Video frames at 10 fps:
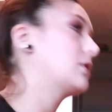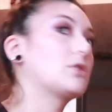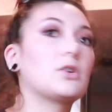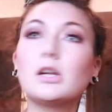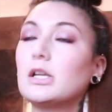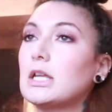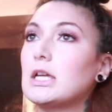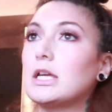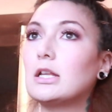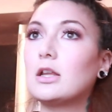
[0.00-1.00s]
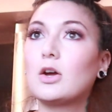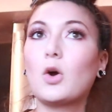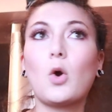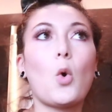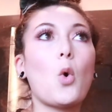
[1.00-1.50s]
You're gonna need,
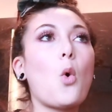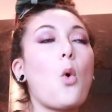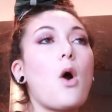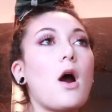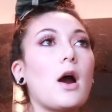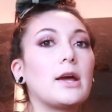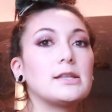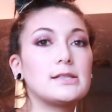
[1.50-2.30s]
it